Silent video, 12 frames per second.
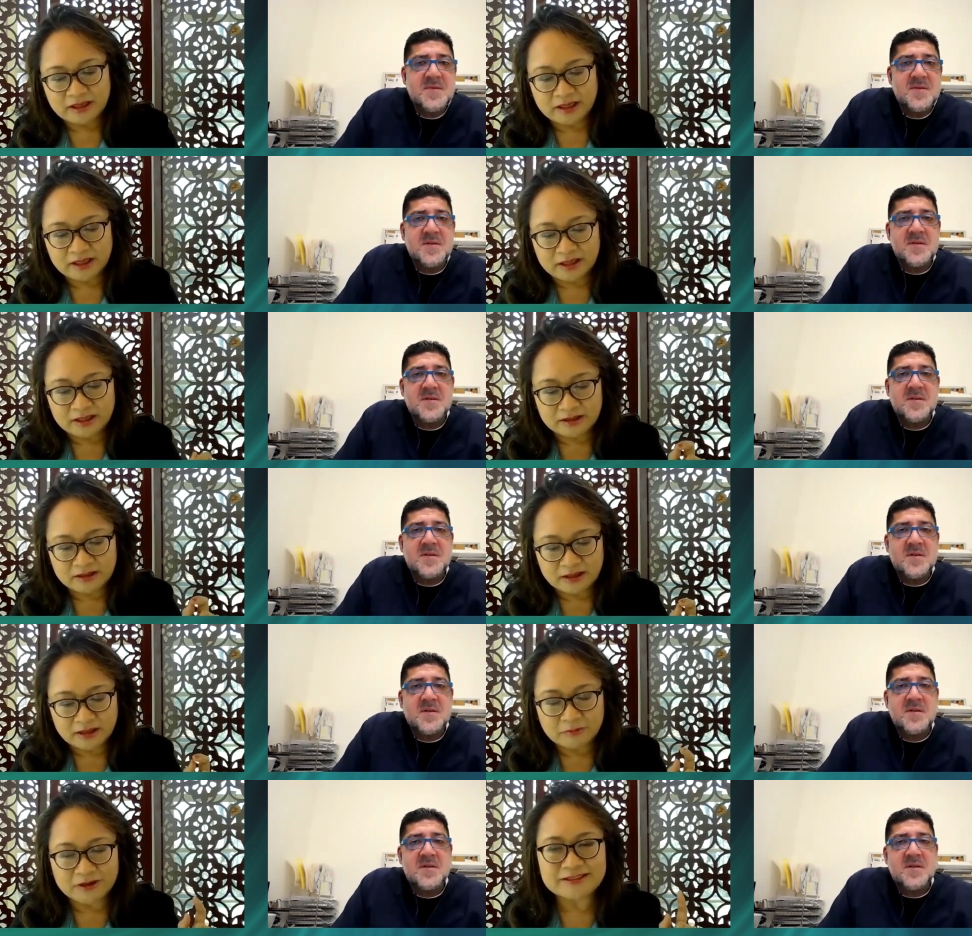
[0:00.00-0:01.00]

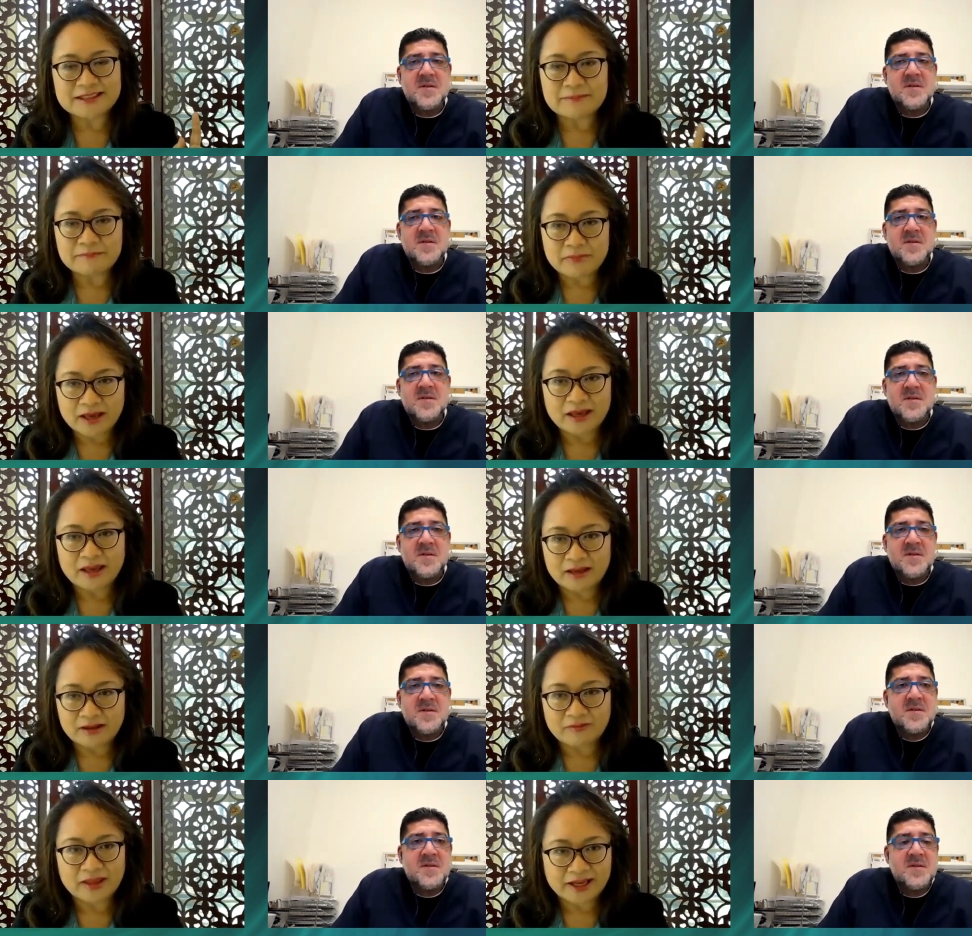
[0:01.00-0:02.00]
Speaker 1: in, I want to say
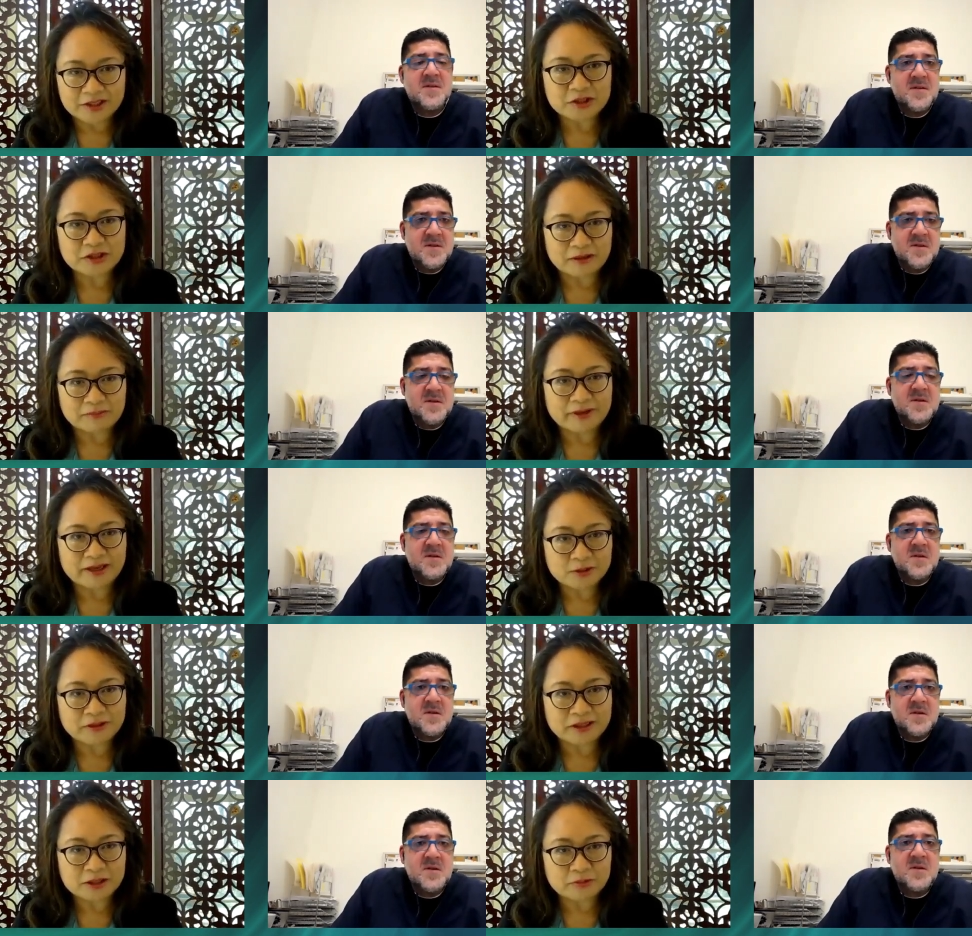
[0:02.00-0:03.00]
May of last year, May
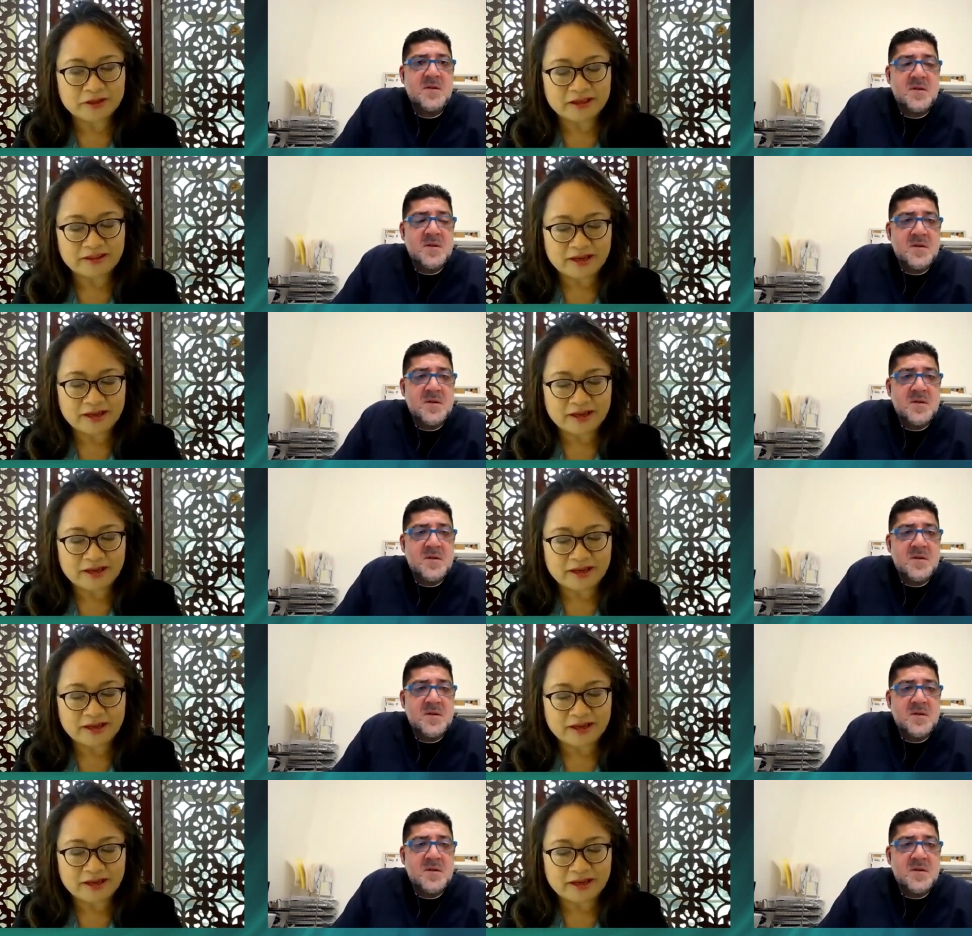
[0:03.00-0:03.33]
2020.